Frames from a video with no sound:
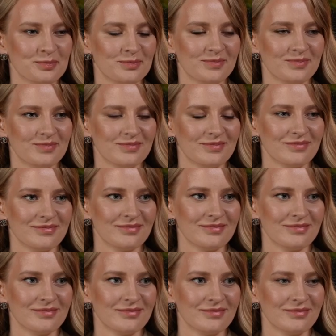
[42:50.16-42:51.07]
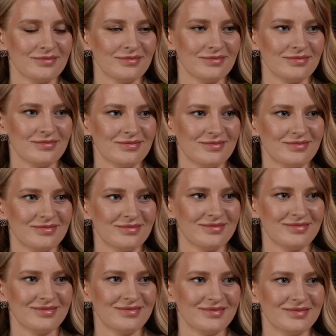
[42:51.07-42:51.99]
want to say that I'm super
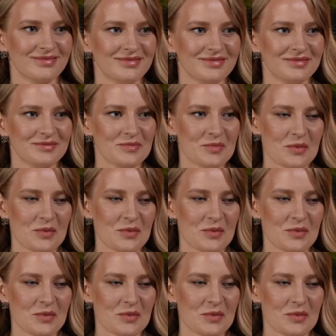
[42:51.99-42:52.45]
proud of you,